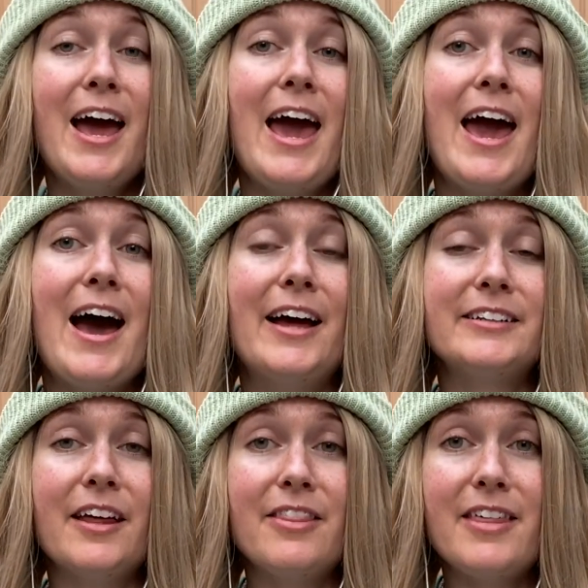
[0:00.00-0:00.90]

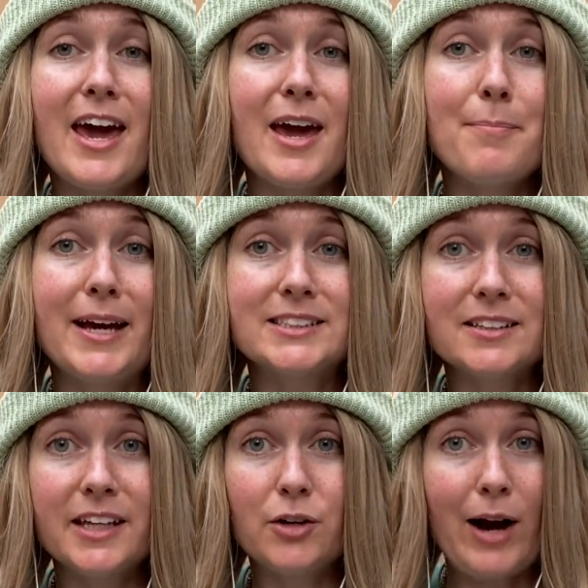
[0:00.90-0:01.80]
and they
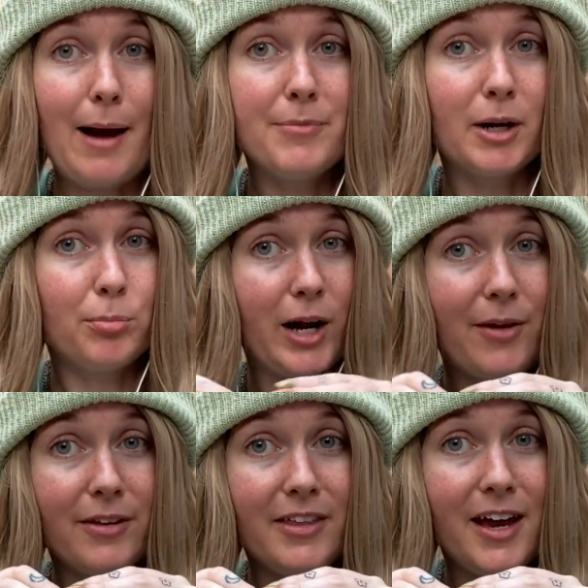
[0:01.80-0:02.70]
basically grab their prey
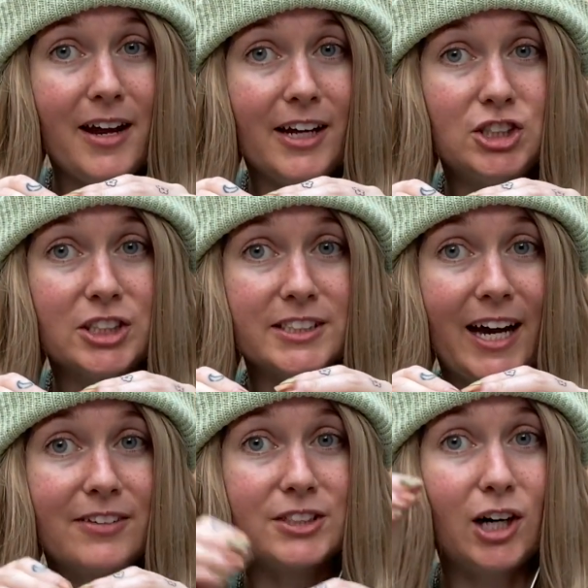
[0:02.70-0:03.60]
with it and just
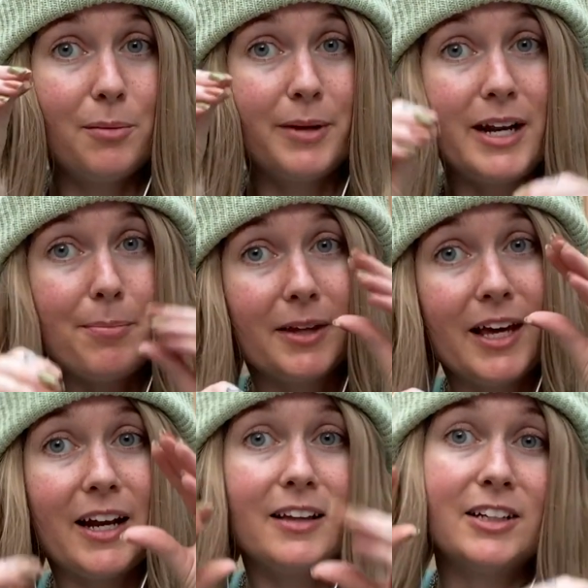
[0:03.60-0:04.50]
kind of start
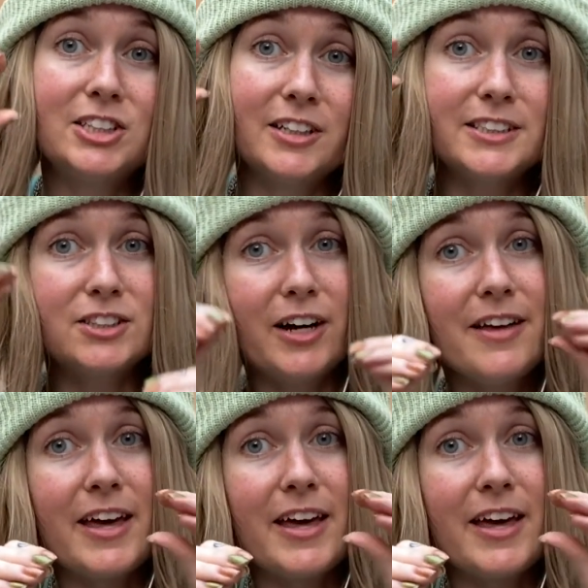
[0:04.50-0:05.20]
manipulating the chelicerae.